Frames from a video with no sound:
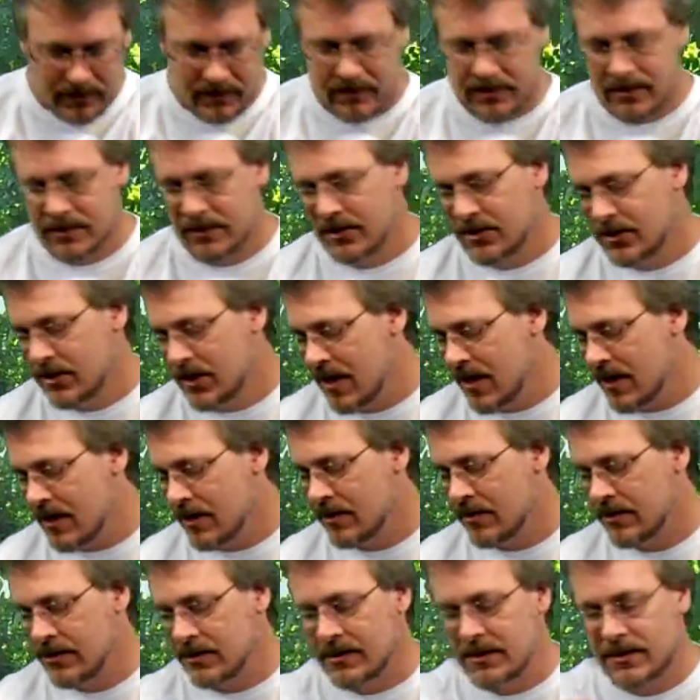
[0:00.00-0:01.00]
This is
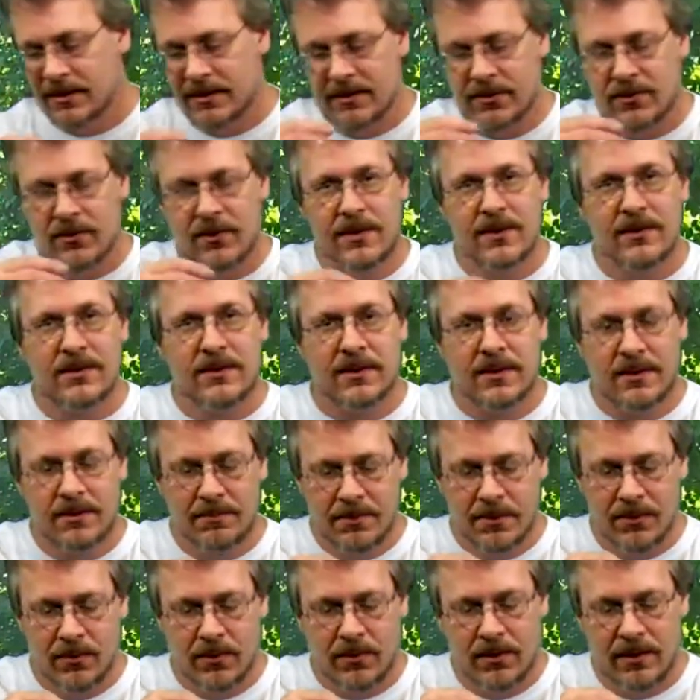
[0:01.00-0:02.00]
Shadow. This is the one that's going
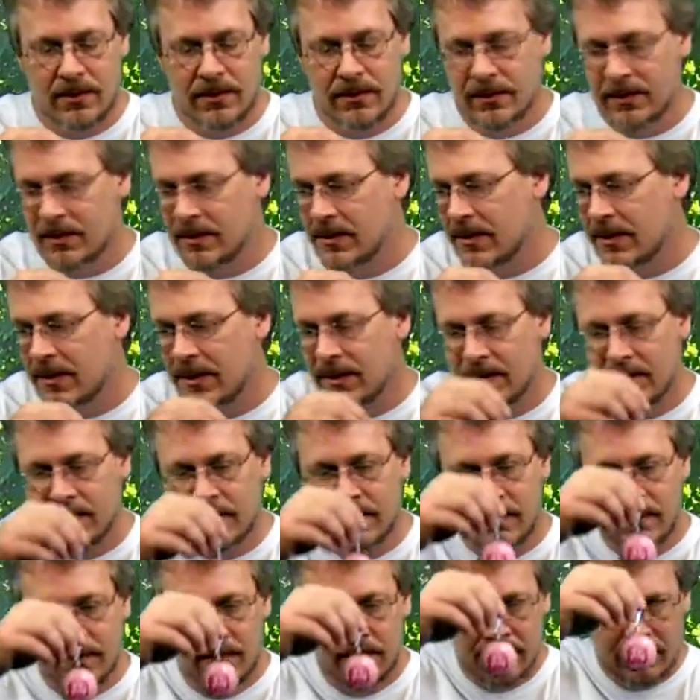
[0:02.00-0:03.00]
to be wearing the collar.
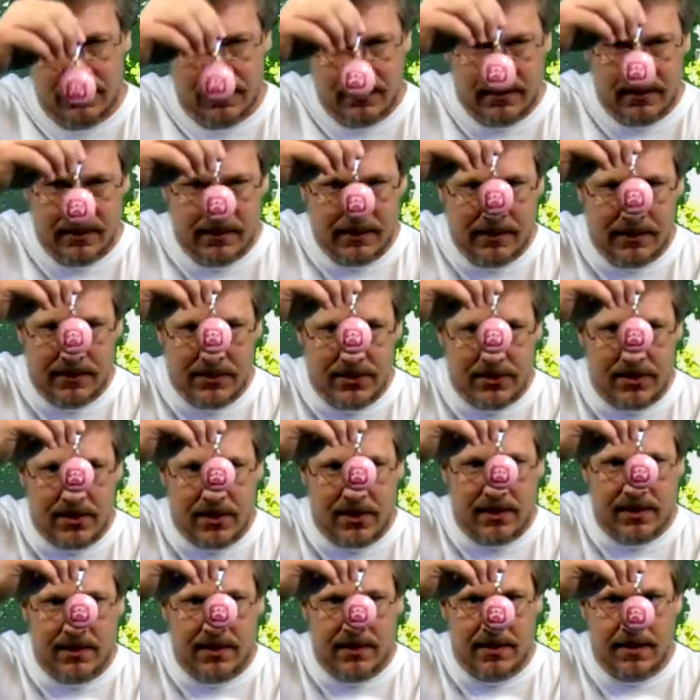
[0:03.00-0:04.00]
Here's
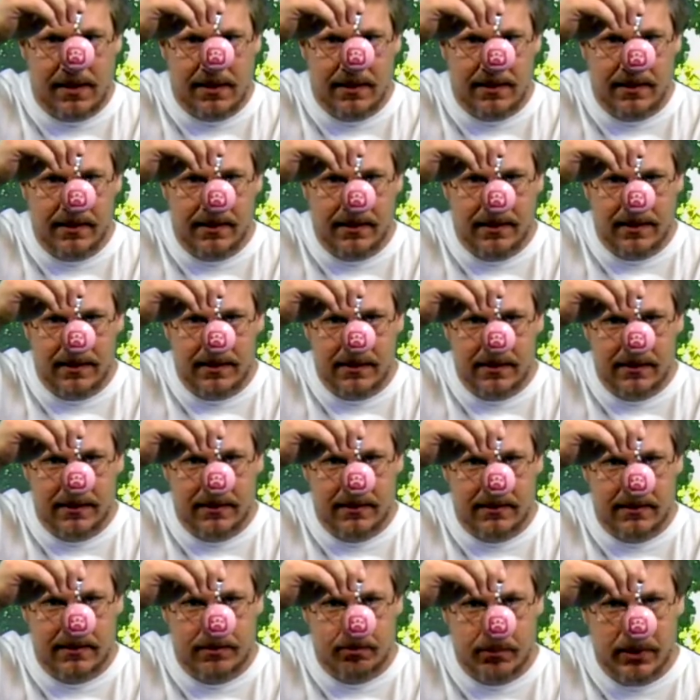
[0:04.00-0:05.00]
our collar here.
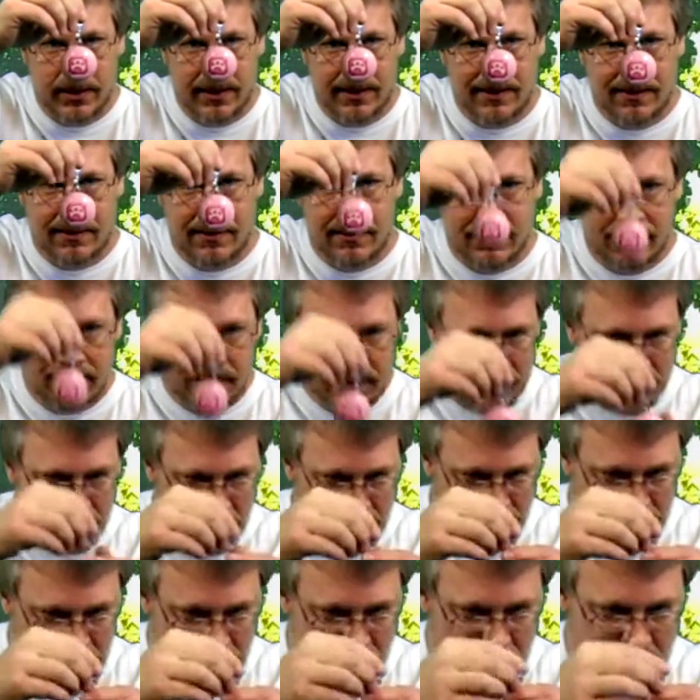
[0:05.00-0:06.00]
It's pink. I'm
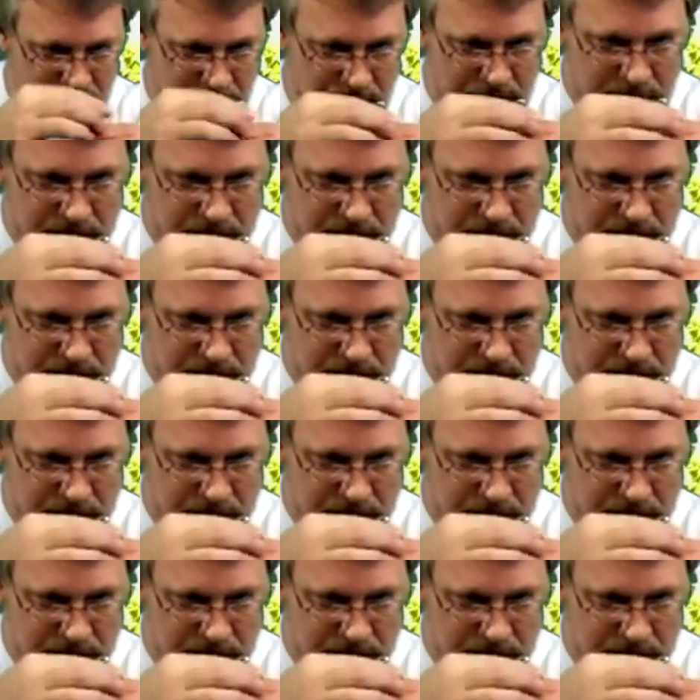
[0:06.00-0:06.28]
just going to